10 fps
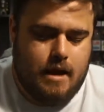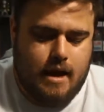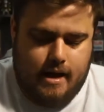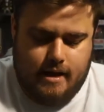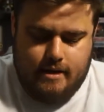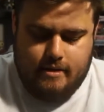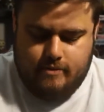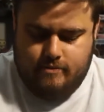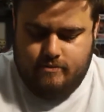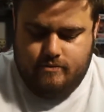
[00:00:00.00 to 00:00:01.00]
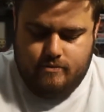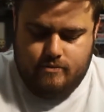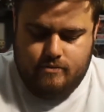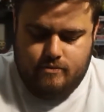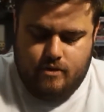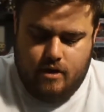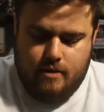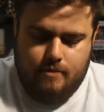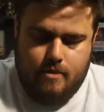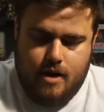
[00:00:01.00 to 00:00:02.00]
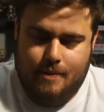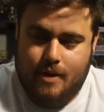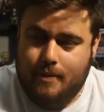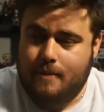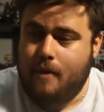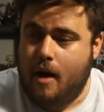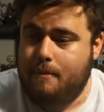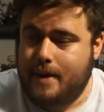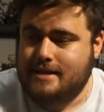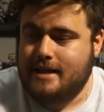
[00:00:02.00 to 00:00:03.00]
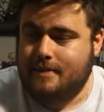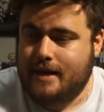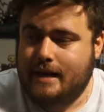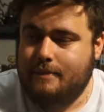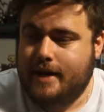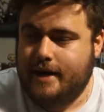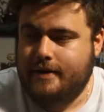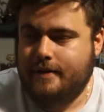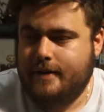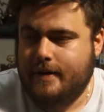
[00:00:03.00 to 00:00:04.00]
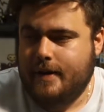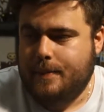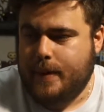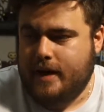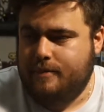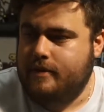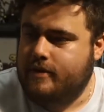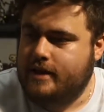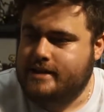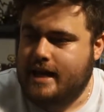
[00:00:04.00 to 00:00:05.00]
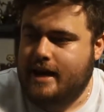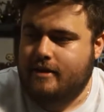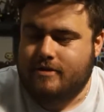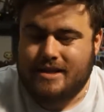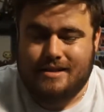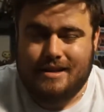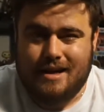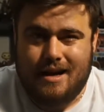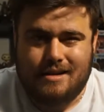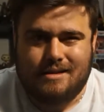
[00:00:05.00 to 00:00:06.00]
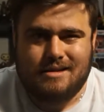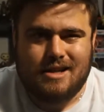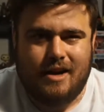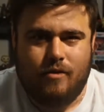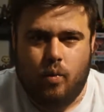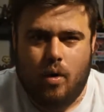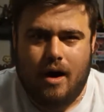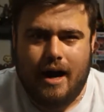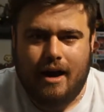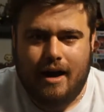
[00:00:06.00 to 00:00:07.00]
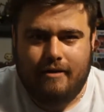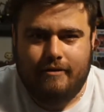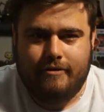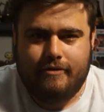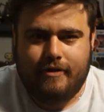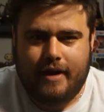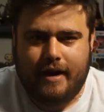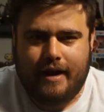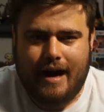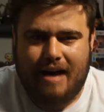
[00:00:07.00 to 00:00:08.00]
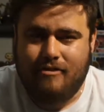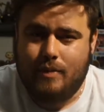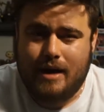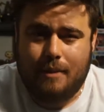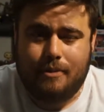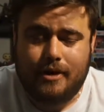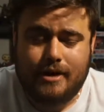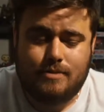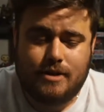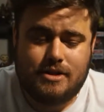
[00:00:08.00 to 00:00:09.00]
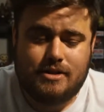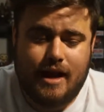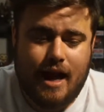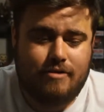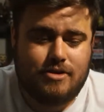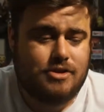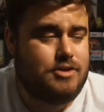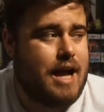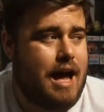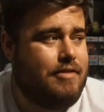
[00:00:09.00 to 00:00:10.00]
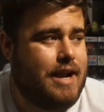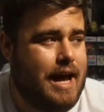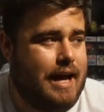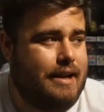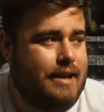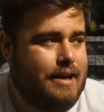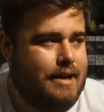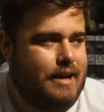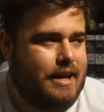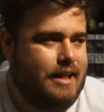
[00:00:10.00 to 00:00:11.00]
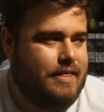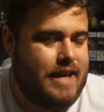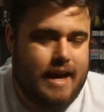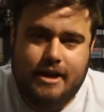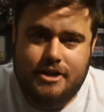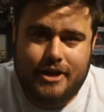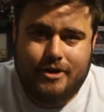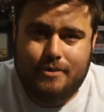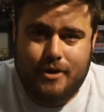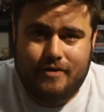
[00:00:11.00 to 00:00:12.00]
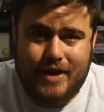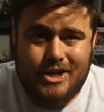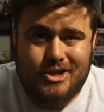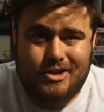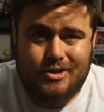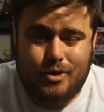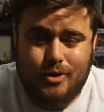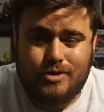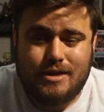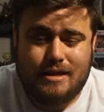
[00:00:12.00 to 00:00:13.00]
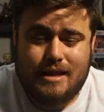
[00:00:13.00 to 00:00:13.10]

and I'm better. I'm getting better, but I've been really down recently, guys. And it's kind of why haven't been uploading as much as I have, just because I haven't had the energy or the motivation to sit